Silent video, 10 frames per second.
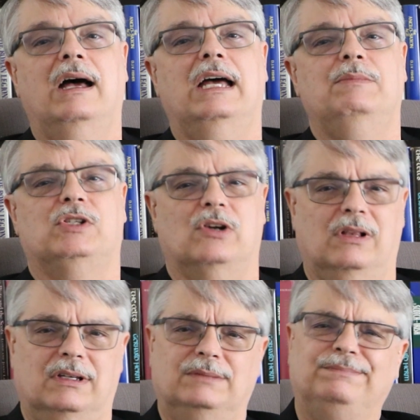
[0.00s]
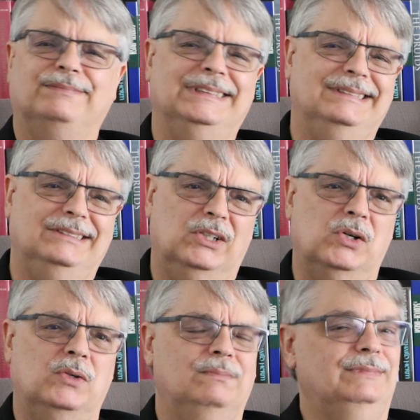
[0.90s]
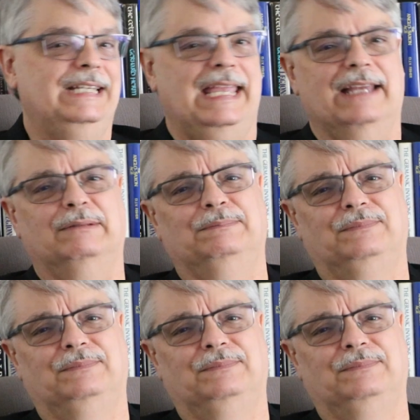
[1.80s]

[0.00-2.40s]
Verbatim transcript: Hi, Machirla. No, they can't.